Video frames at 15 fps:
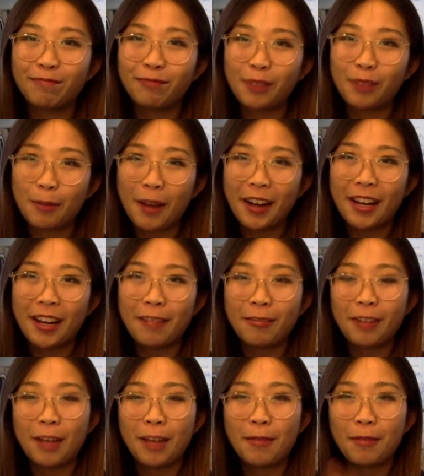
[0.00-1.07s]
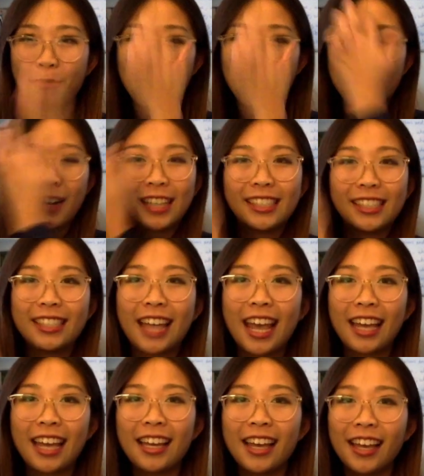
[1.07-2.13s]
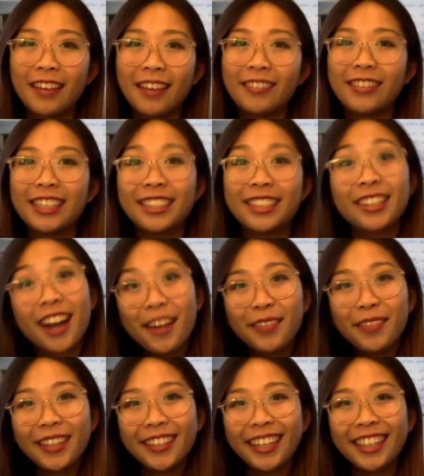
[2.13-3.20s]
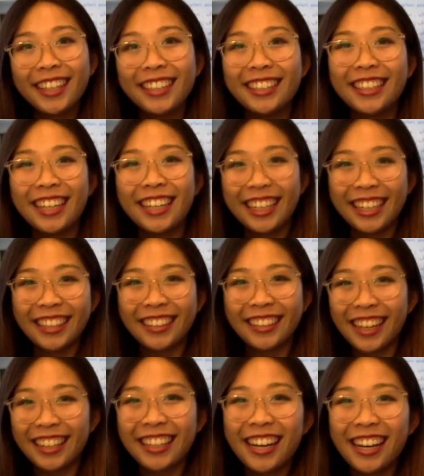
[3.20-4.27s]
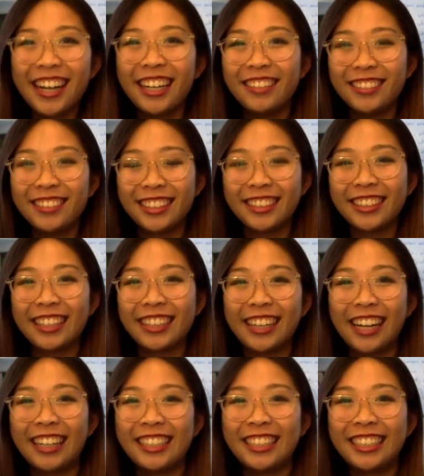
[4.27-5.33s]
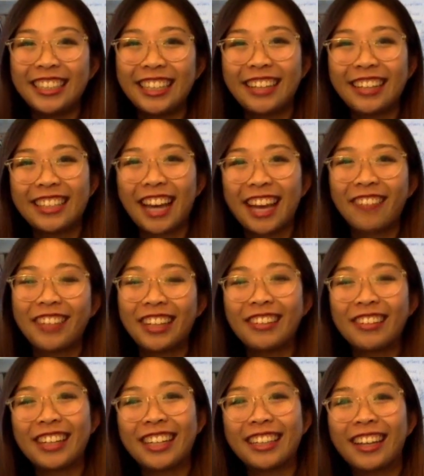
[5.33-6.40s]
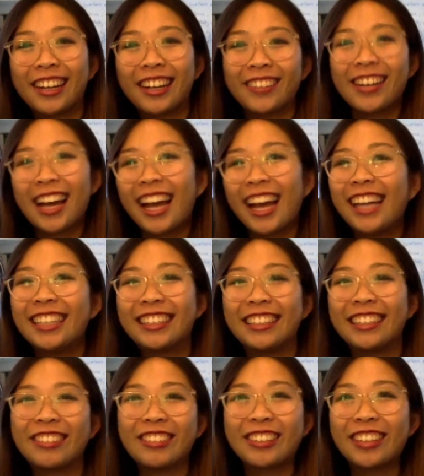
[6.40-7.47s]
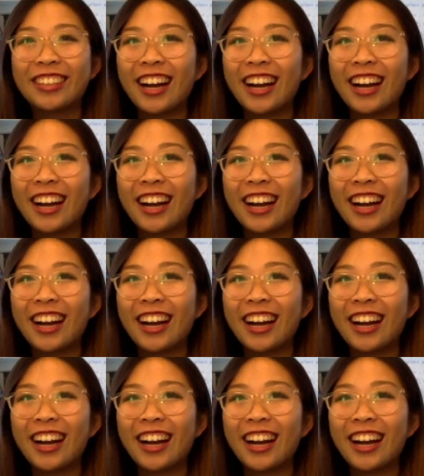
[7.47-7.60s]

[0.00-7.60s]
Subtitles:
preparing right before race day was carb loading. You get to eat a lot of carbs, store energy. I was happy to eat a lot of rice and